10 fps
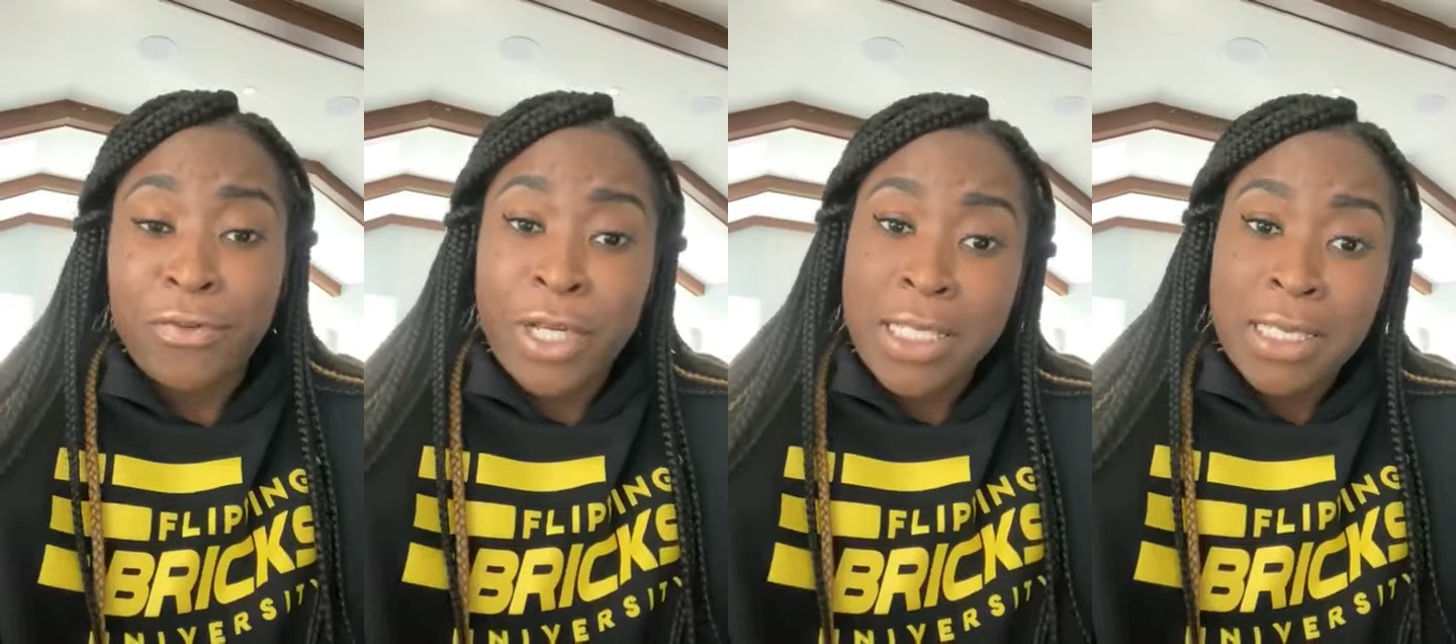
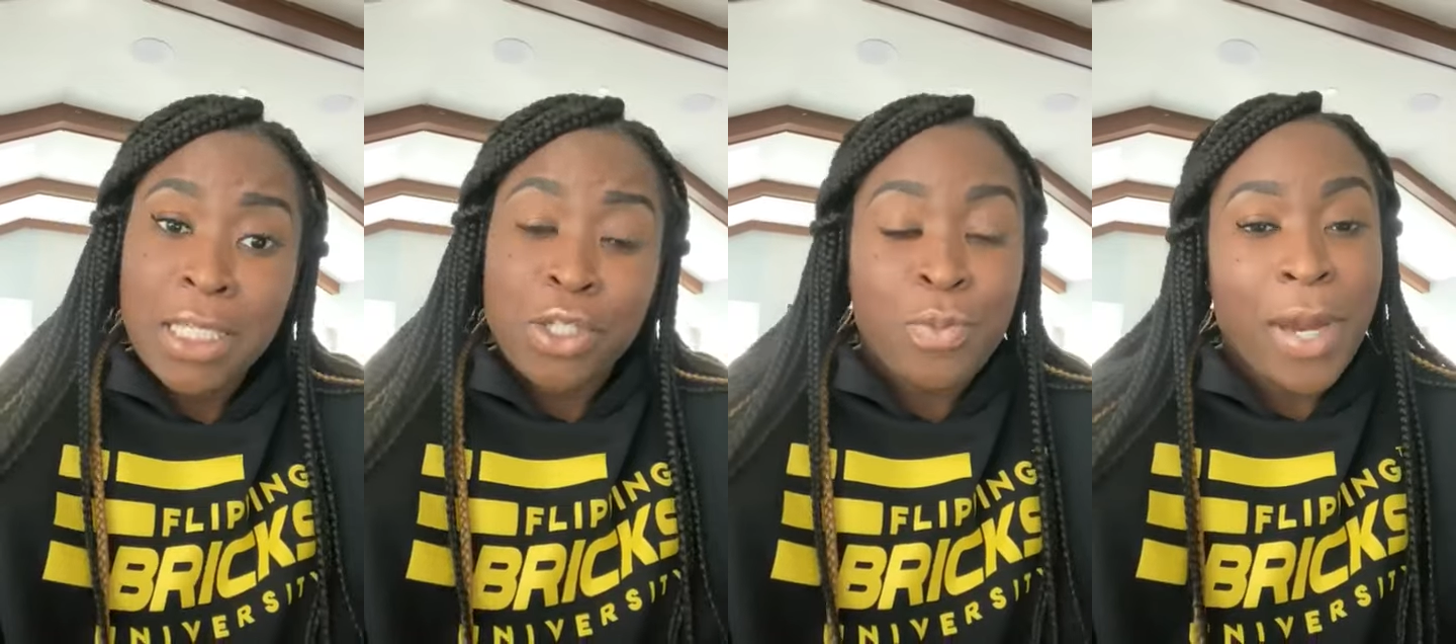For
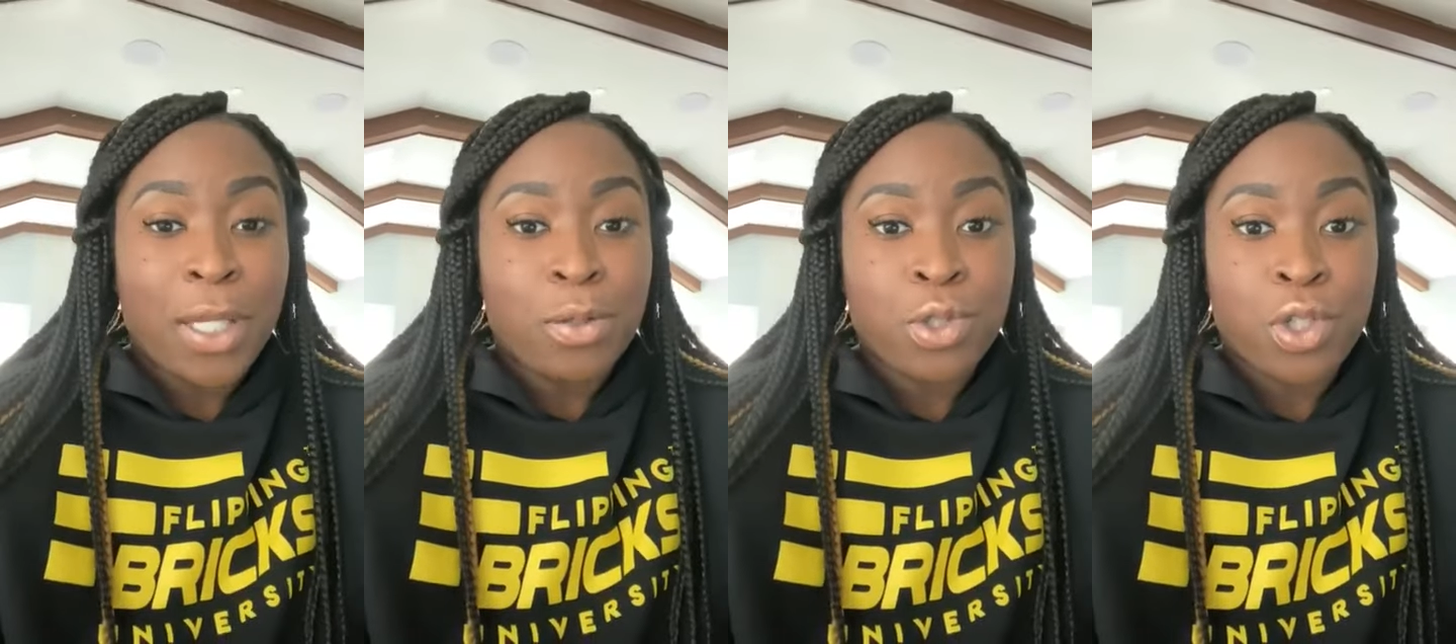instance, you
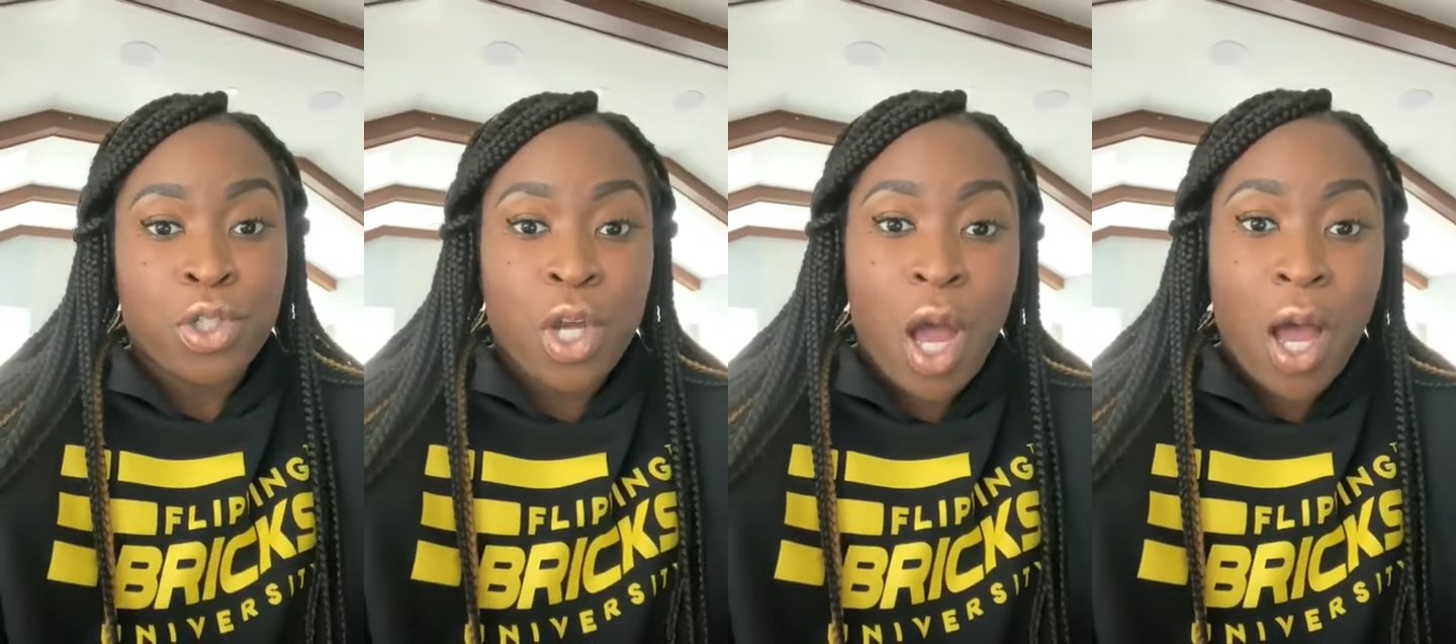might lose your
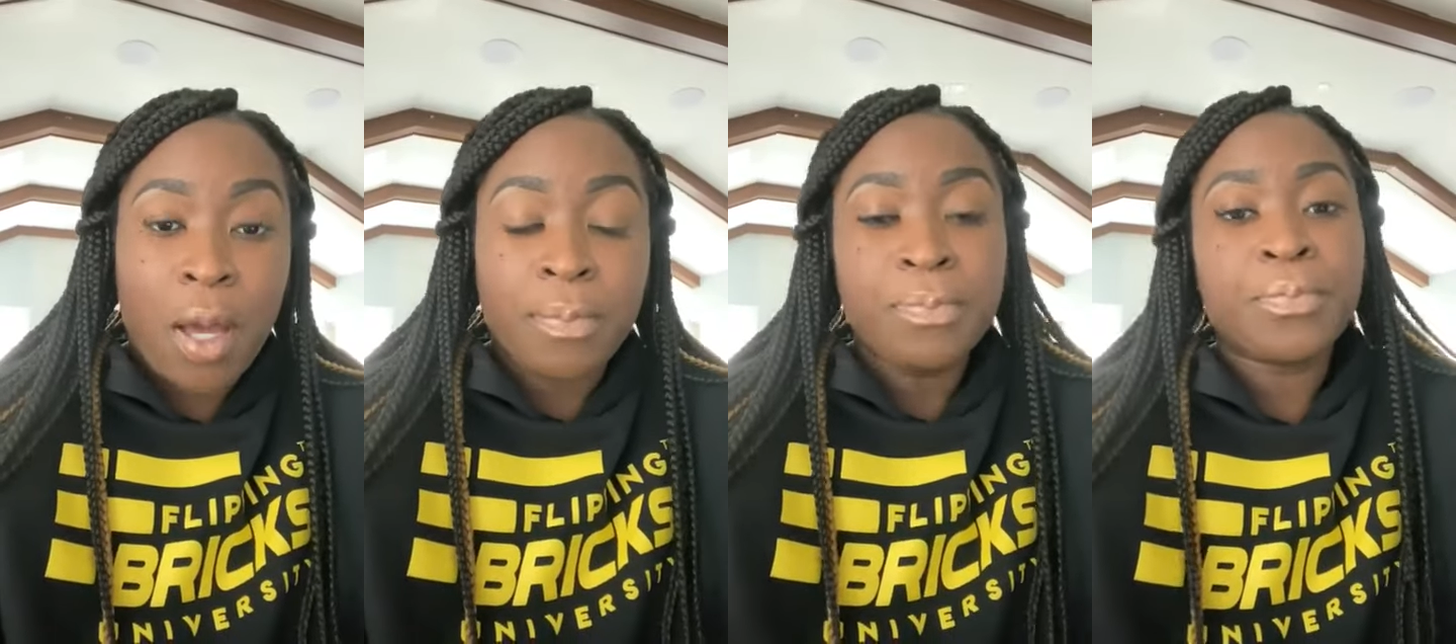
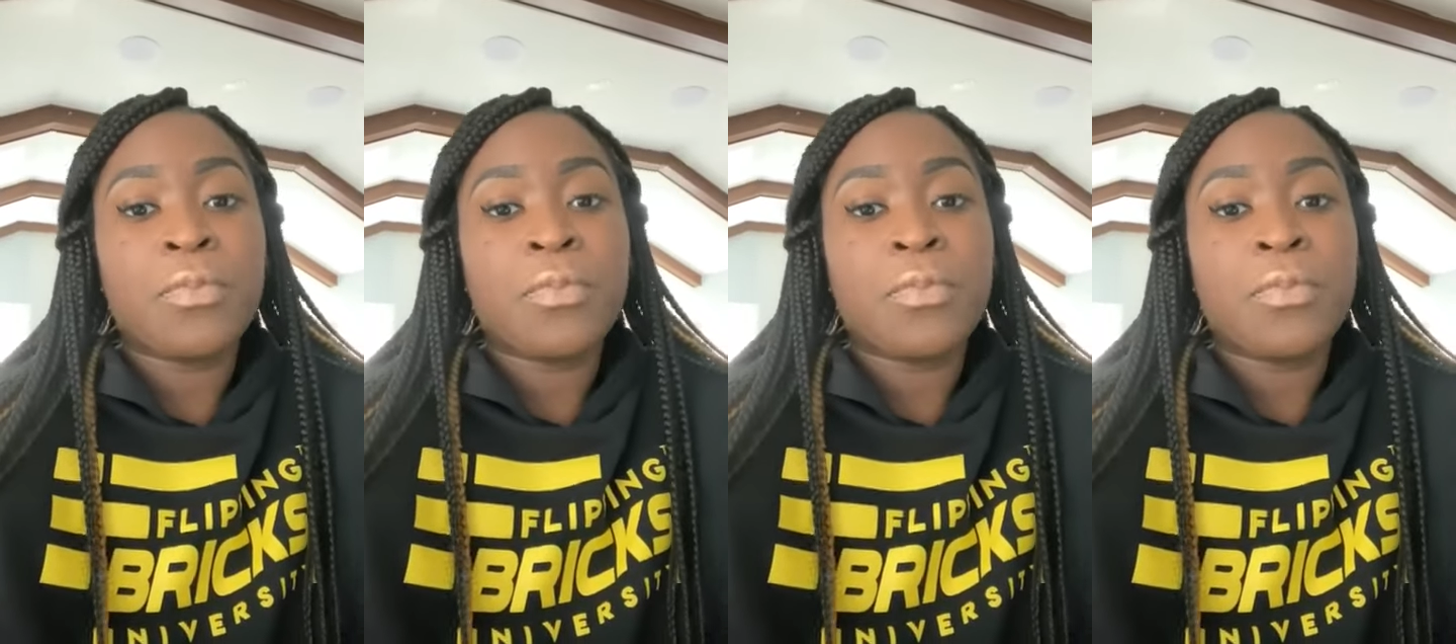job.